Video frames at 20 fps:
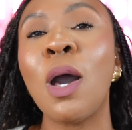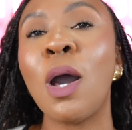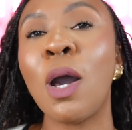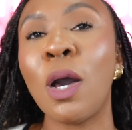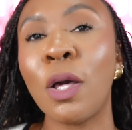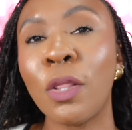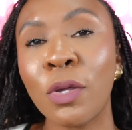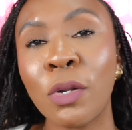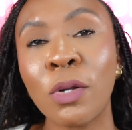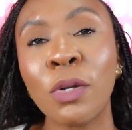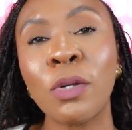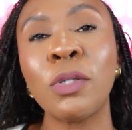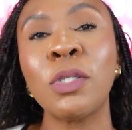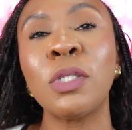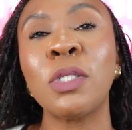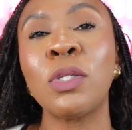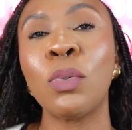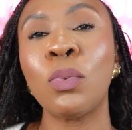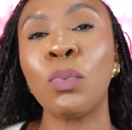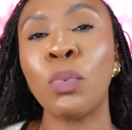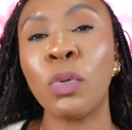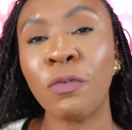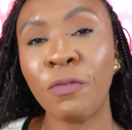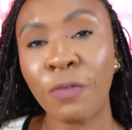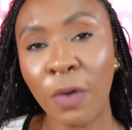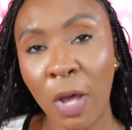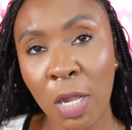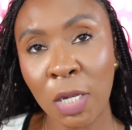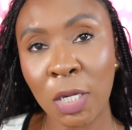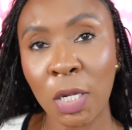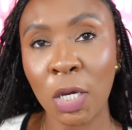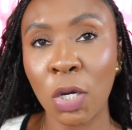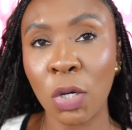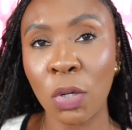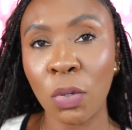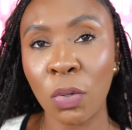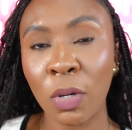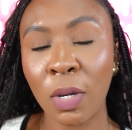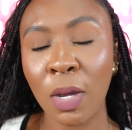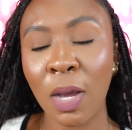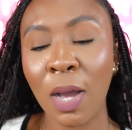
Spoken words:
others will follow.